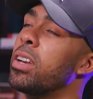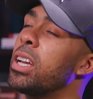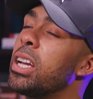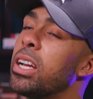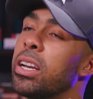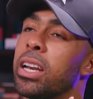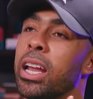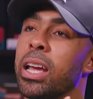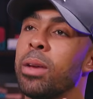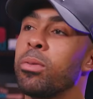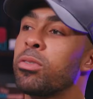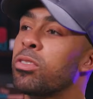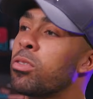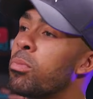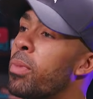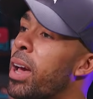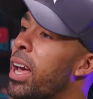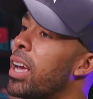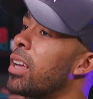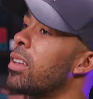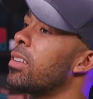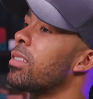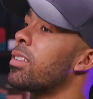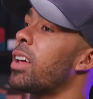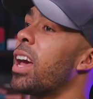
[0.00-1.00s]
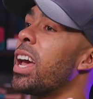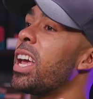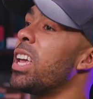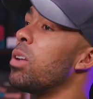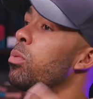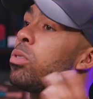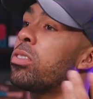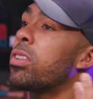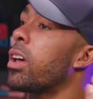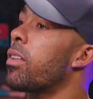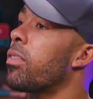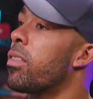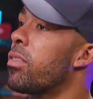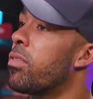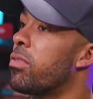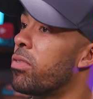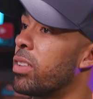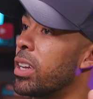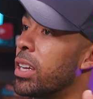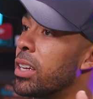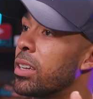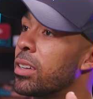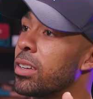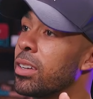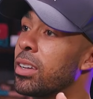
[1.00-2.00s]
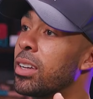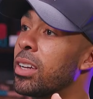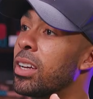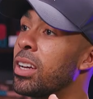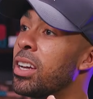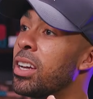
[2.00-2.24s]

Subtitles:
to have nicknames for my anxiety. We used to have everything.